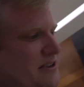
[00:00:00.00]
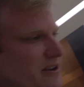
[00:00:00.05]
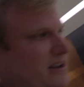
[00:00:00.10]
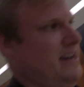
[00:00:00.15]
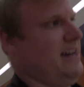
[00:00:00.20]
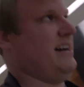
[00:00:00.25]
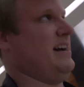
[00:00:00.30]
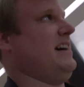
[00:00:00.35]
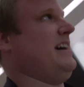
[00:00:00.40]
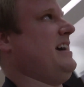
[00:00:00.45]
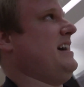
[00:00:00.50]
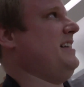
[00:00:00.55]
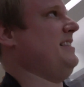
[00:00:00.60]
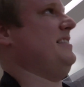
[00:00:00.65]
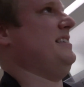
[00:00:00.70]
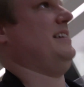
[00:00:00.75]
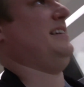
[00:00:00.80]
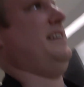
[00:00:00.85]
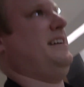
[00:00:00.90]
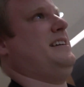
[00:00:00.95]
So yeah, I had
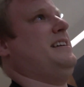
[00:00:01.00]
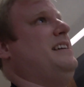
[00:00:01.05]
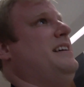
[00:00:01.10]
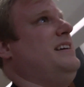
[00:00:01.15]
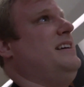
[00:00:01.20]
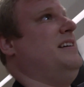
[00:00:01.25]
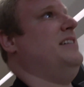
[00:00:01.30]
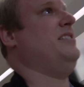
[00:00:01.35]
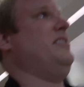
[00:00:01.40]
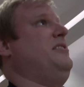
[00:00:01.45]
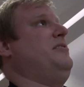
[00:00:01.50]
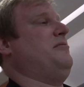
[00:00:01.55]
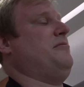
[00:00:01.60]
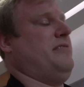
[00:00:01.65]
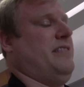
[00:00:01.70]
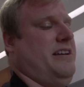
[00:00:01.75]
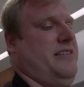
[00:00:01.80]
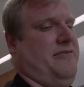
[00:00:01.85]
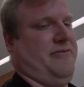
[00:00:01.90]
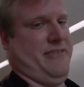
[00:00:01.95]
the
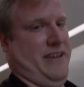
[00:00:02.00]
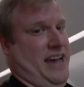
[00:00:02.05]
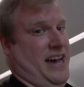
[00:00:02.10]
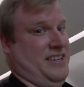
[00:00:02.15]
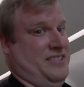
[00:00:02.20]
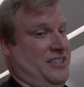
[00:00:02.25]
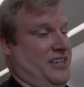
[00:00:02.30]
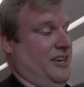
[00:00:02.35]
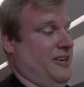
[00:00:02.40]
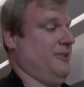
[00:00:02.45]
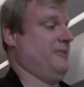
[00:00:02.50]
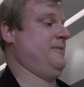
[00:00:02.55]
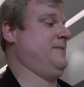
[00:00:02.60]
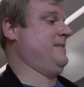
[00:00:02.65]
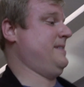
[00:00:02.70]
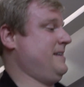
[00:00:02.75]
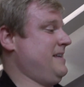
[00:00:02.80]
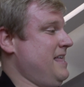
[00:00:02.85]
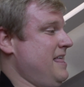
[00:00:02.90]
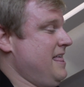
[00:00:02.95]
flight fiasco.
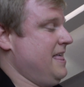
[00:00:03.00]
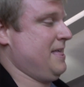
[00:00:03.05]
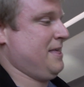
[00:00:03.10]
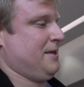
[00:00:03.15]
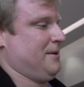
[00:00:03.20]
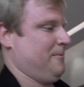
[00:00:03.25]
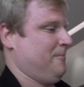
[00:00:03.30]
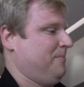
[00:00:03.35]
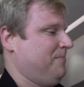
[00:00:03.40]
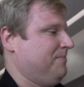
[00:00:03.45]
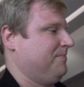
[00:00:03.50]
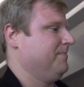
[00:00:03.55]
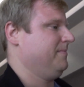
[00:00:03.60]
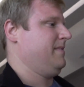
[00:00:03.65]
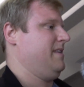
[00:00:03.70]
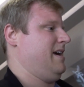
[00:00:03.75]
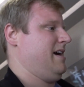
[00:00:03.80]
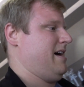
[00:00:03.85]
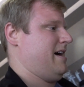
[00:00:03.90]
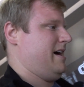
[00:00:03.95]

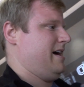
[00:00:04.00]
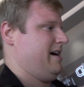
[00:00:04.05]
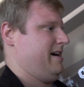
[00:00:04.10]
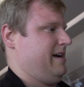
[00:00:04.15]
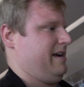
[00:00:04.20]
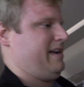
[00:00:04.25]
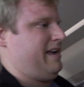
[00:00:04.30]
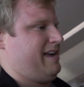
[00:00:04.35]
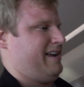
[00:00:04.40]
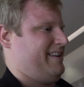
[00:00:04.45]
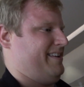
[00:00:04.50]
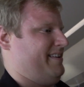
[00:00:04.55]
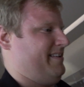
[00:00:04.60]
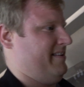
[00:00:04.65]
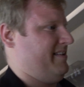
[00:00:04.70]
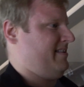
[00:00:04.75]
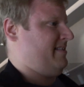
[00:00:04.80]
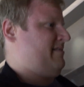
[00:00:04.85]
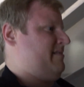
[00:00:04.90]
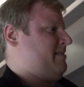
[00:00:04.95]
Uh, and
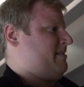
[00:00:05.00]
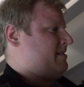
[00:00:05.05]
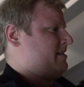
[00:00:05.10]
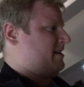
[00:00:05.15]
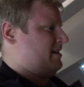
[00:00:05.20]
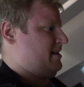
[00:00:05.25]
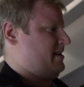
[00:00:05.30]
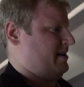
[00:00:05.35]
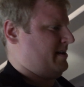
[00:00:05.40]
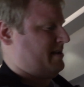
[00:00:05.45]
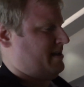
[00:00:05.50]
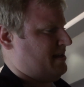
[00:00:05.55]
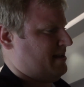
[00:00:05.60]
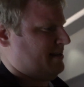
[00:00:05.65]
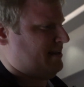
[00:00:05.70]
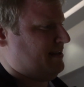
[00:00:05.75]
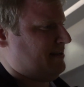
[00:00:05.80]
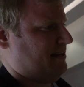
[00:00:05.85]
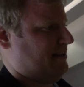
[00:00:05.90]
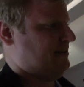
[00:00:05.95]

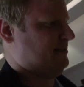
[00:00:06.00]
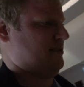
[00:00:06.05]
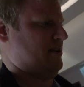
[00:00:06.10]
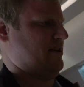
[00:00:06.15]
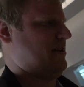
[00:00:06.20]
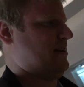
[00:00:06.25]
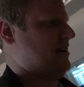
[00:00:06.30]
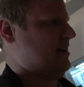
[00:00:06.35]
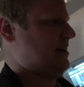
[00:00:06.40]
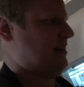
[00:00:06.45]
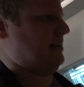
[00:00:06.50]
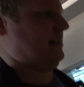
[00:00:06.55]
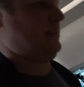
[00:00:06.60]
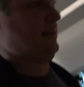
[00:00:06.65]
so I, I,